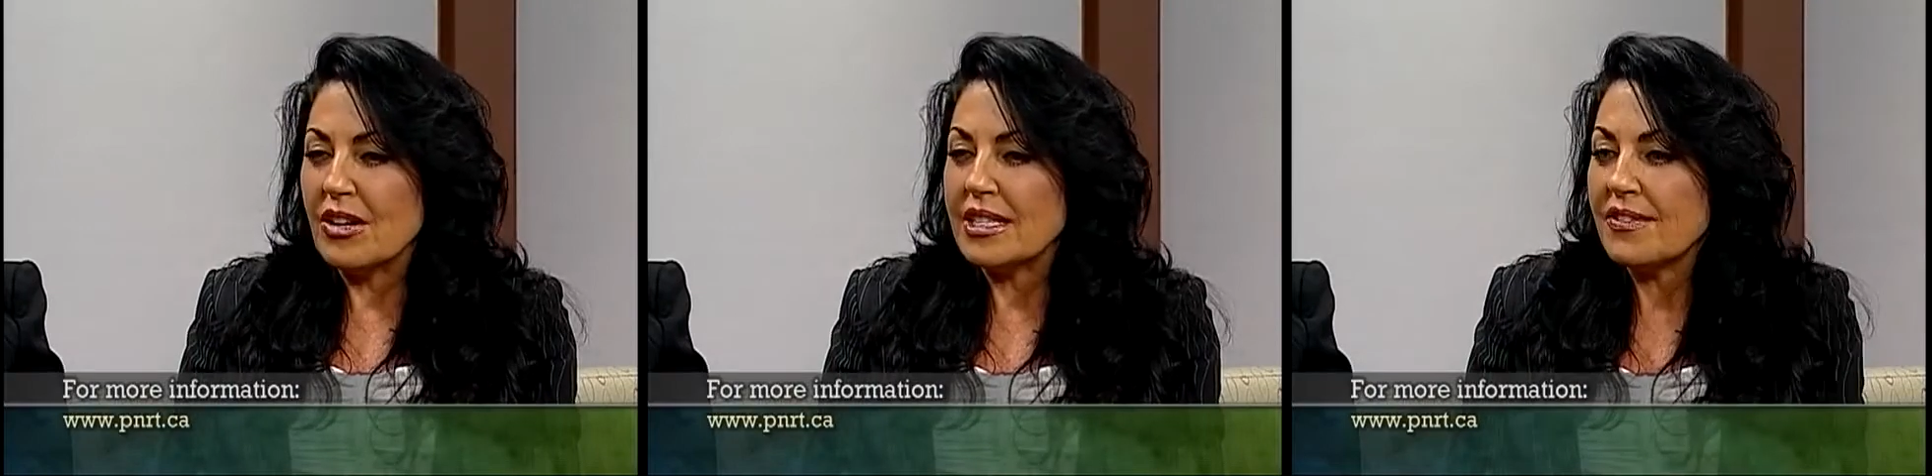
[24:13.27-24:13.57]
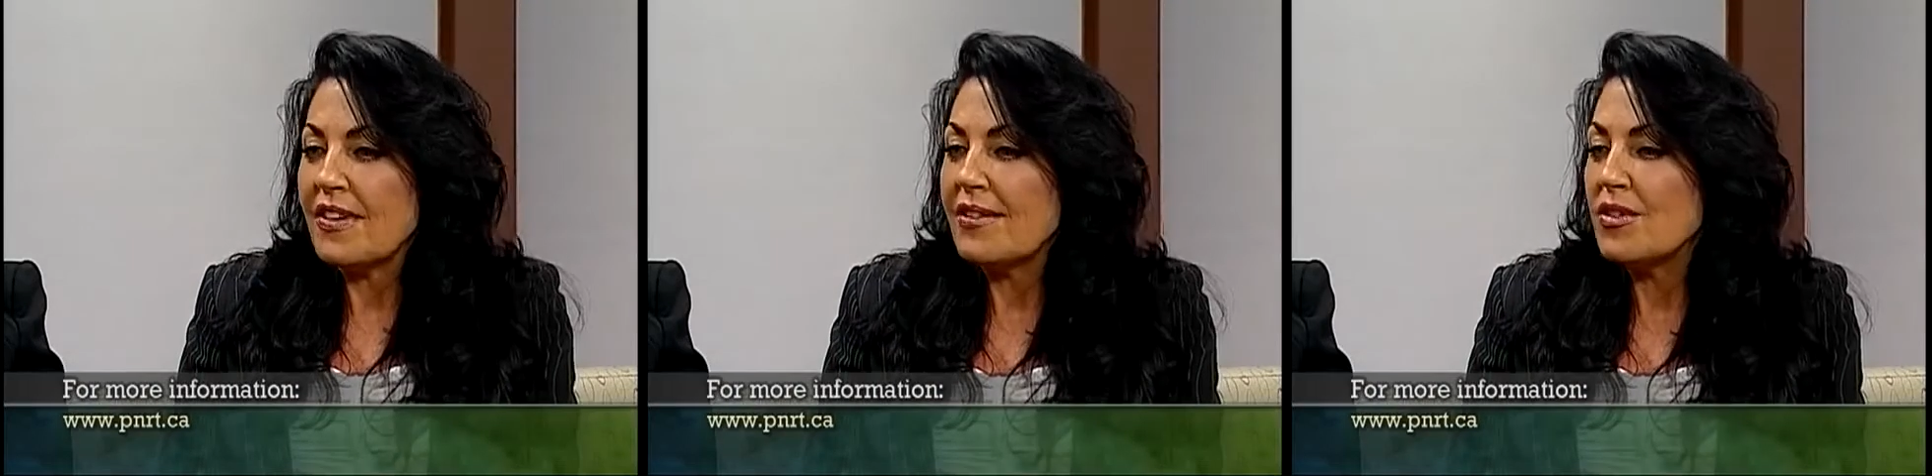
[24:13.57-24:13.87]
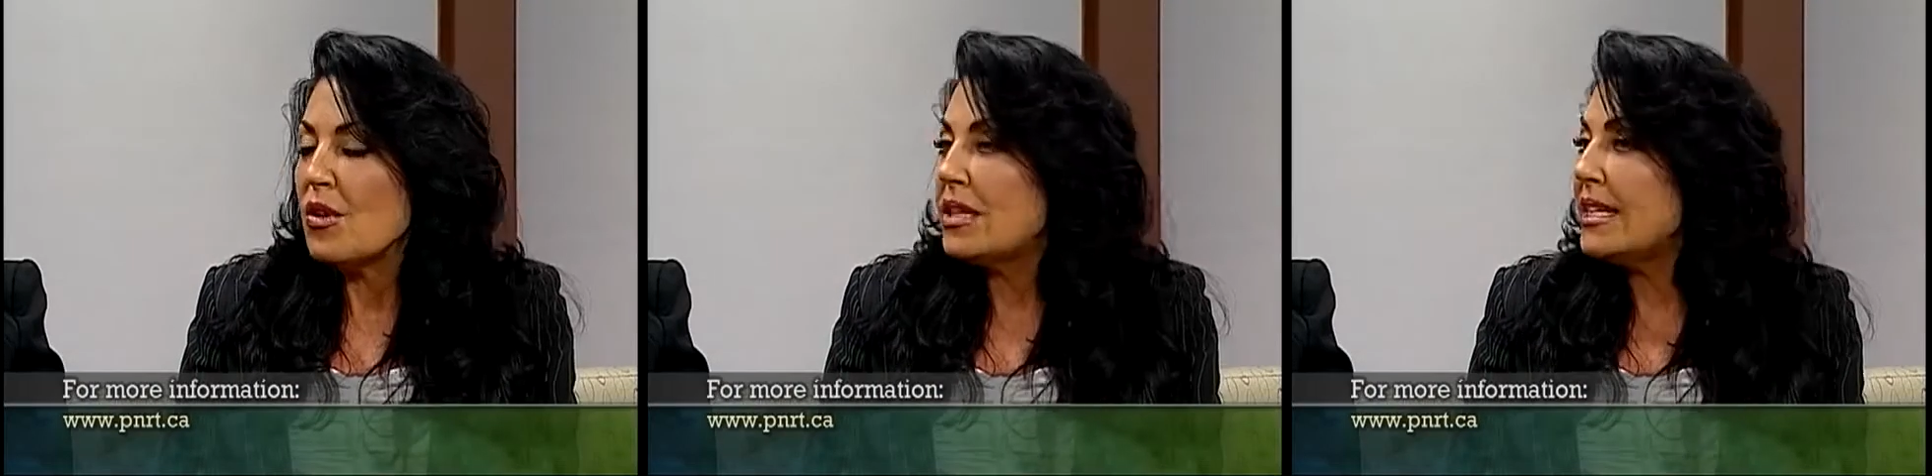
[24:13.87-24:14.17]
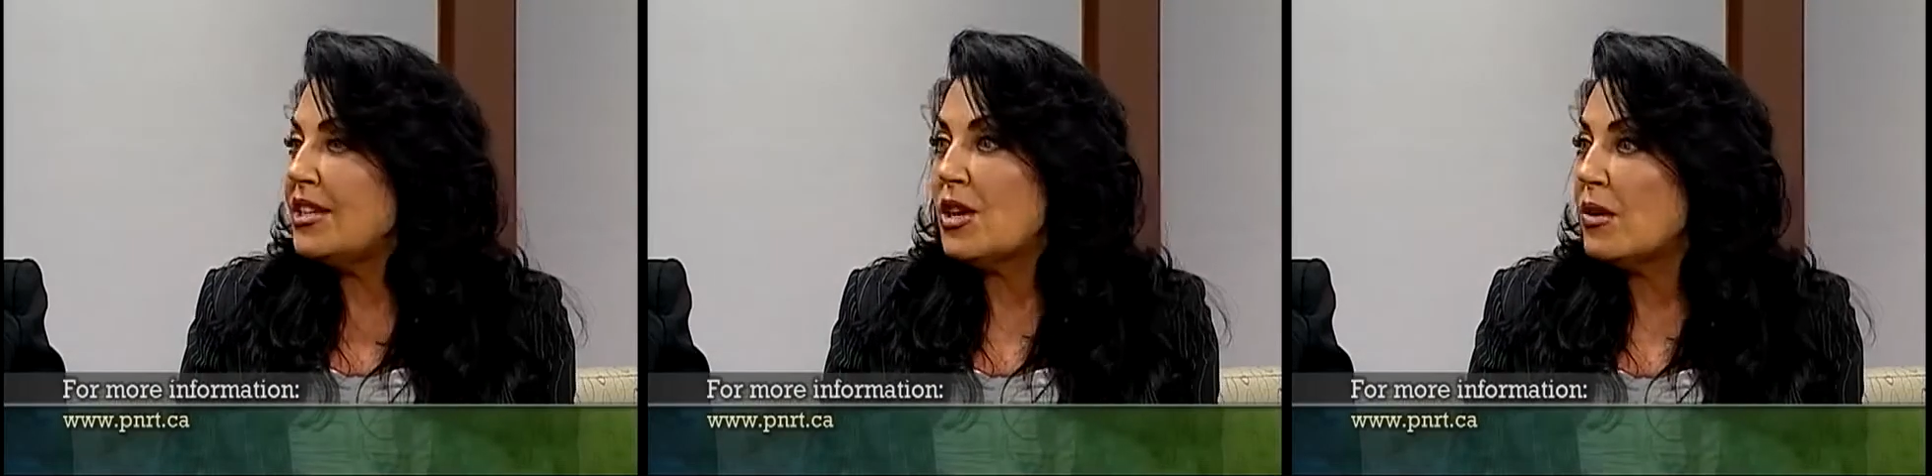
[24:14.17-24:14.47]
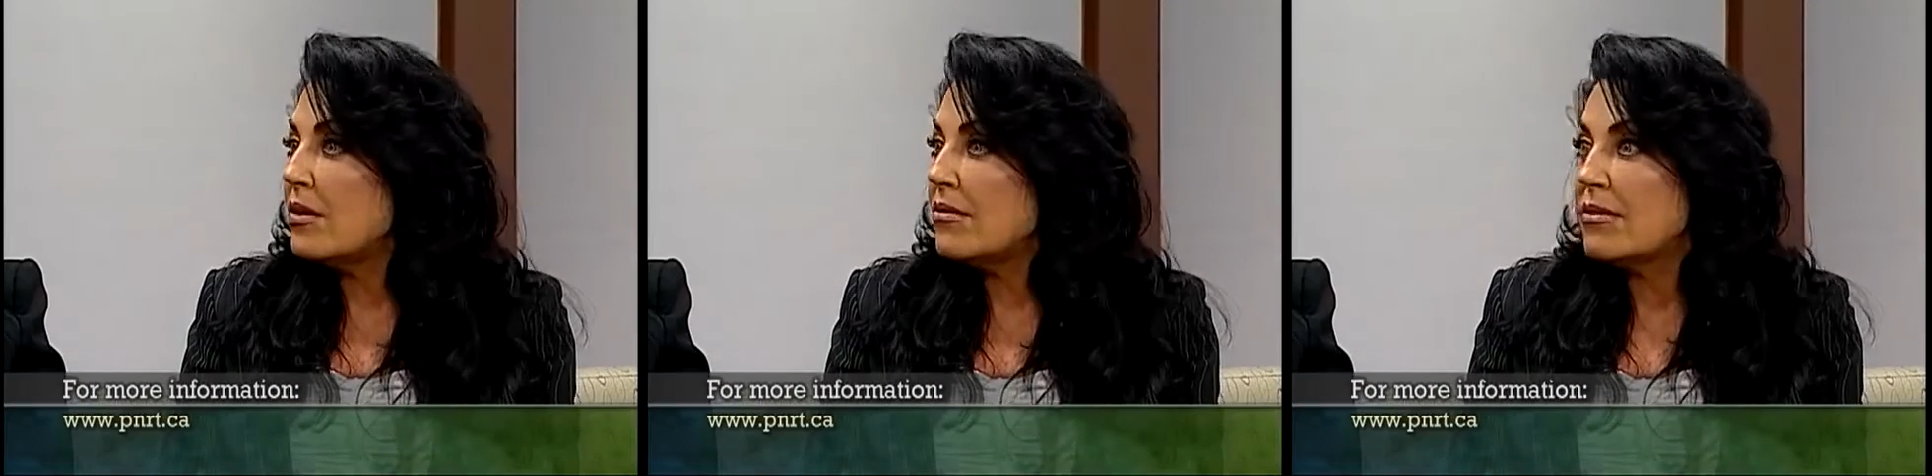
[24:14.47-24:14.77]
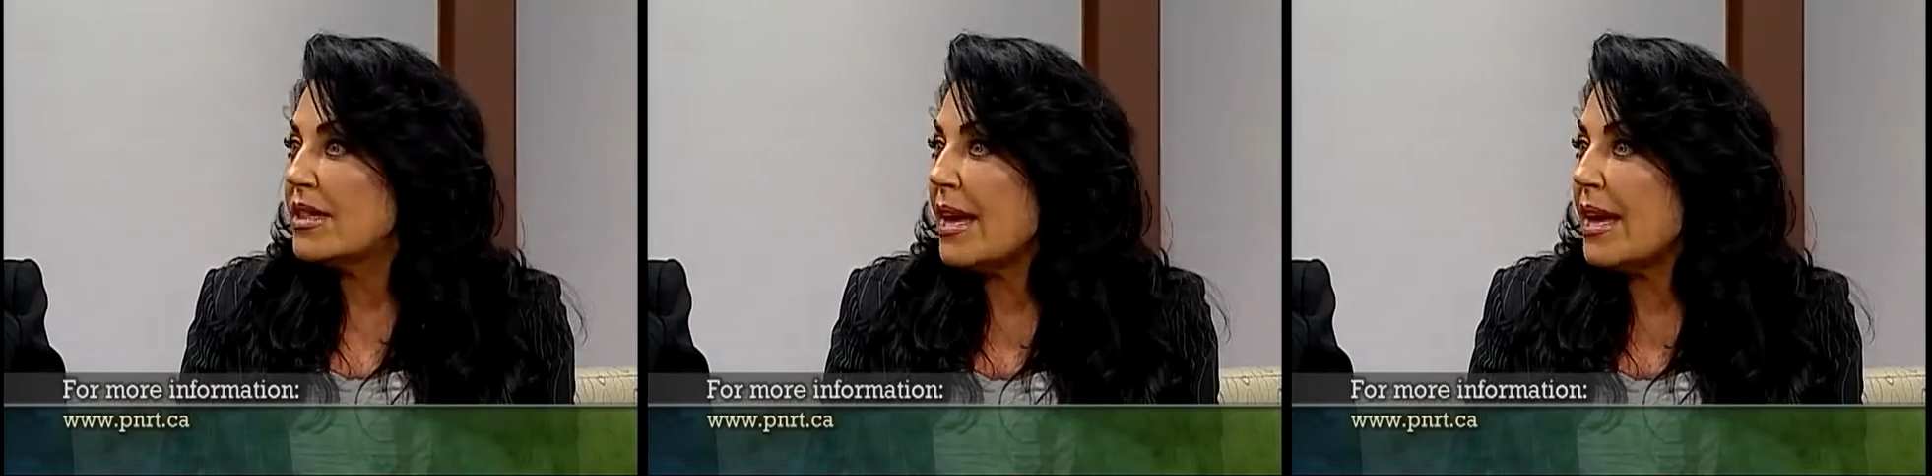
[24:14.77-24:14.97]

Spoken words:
As a 5-year-old, I didn't know what